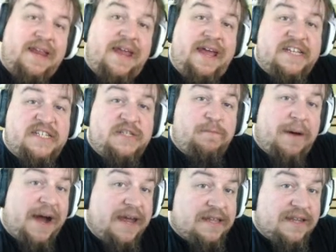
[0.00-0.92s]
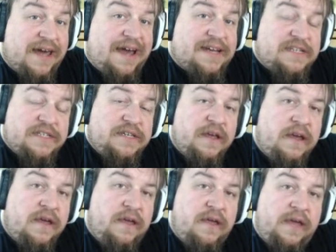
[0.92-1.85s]
a spyglass
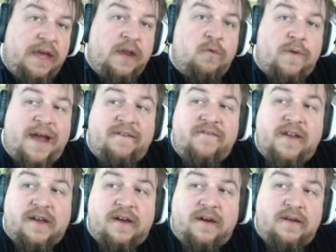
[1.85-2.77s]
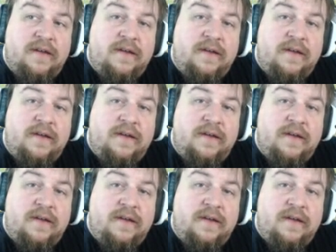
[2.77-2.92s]
in Ravnica